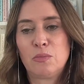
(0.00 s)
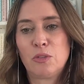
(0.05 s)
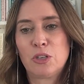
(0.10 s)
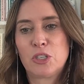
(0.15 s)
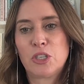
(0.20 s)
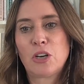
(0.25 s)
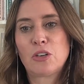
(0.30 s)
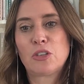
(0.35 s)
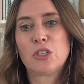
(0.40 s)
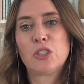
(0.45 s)

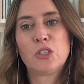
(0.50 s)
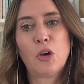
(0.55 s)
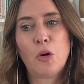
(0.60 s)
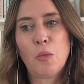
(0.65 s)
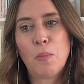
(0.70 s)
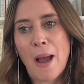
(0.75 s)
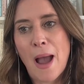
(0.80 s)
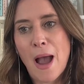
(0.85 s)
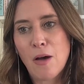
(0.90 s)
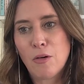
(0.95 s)
which are so
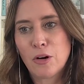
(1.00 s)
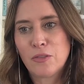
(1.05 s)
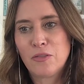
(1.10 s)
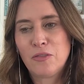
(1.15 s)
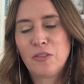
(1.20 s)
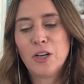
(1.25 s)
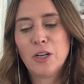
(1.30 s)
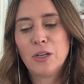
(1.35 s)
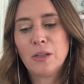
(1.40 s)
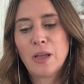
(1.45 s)

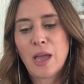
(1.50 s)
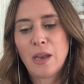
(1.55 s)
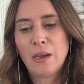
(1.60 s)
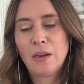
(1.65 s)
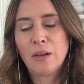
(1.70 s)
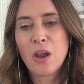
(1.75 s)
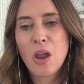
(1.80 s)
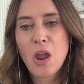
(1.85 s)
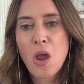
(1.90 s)
powerful. And